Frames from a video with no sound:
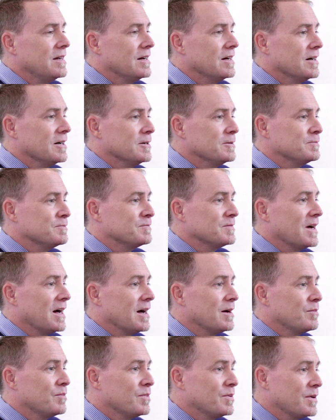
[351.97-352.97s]
Um,
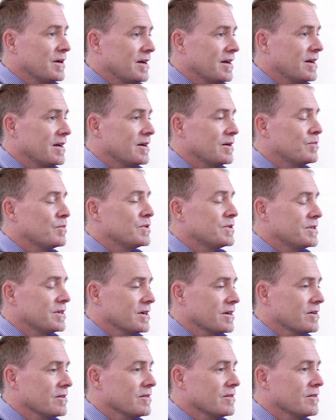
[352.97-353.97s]
I pay
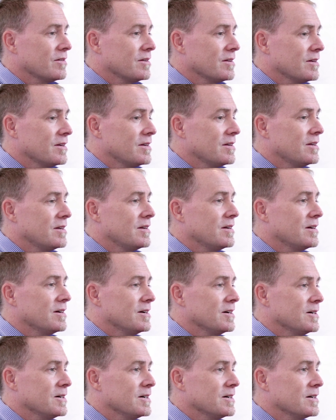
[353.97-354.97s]
particularly
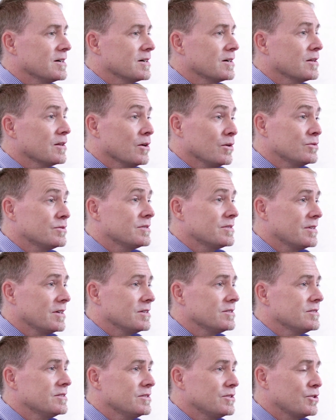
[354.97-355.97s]
uh, close
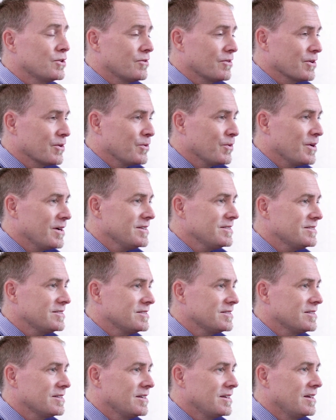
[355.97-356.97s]
attention to your
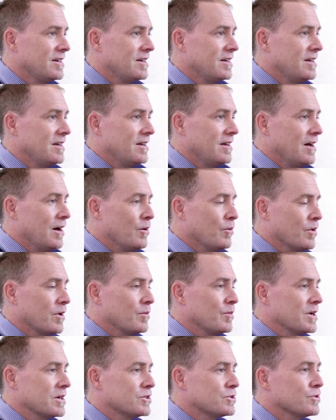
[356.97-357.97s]
requests. I want
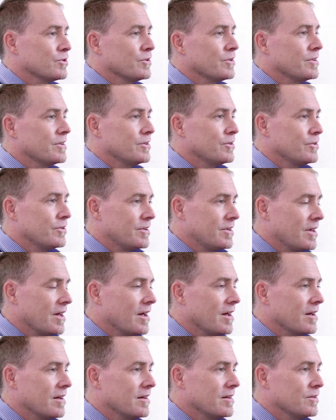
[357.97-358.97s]
to make sure that your
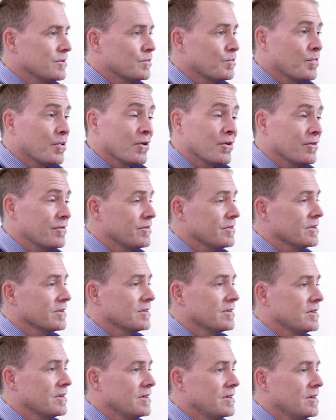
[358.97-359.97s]
day is
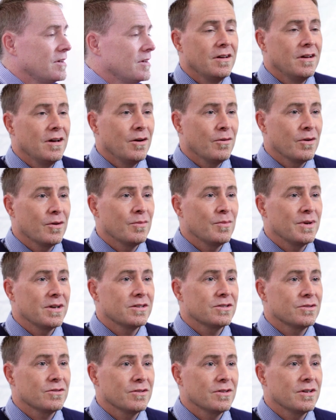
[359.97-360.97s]
perfect. I want to make
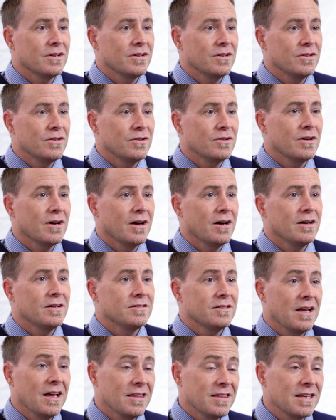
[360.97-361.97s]
sure that you
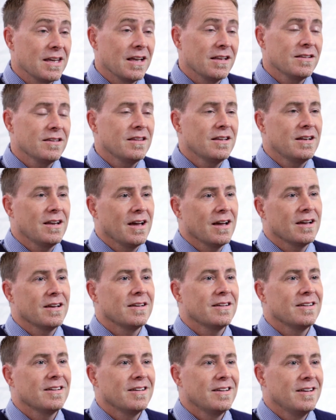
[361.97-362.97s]
guys, at the end of the
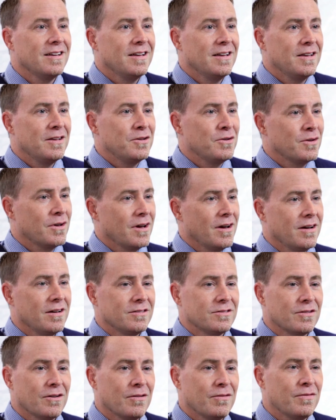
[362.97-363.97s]
night, you
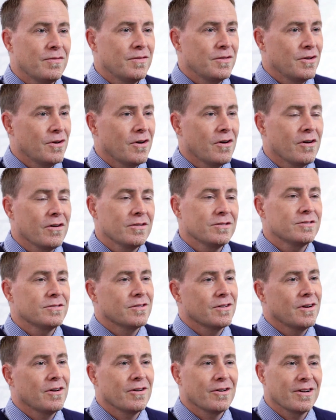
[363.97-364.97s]
guys are, your hearts
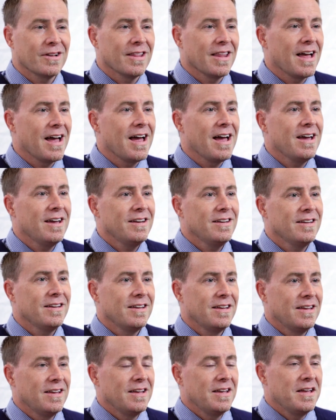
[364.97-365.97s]
are, are glad
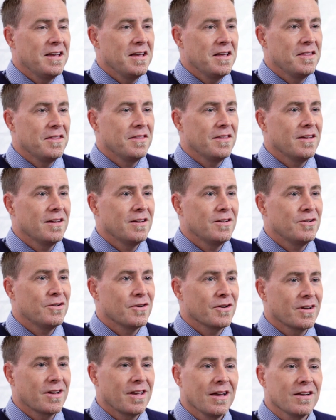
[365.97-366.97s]
and that
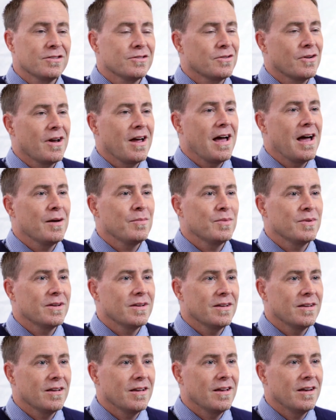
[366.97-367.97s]
your guests are
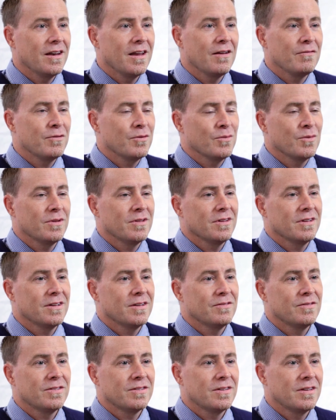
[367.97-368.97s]
happy and everyone
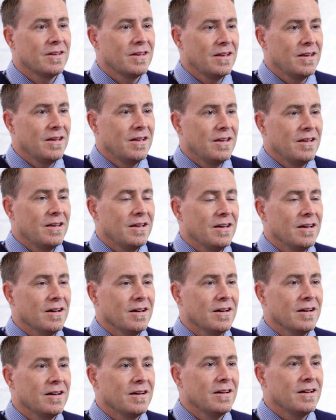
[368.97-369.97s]
leaves
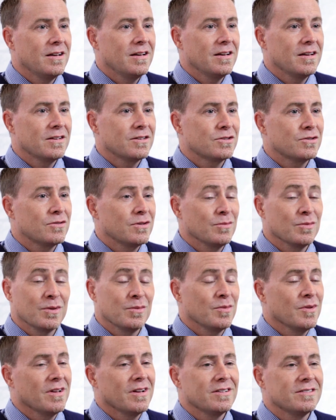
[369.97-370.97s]
uh, extremely
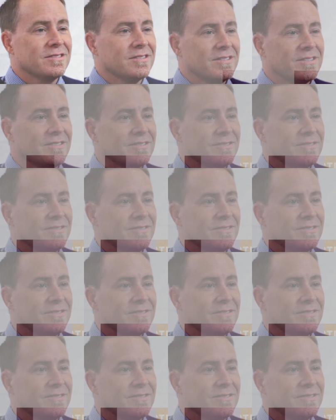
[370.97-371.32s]
blessed.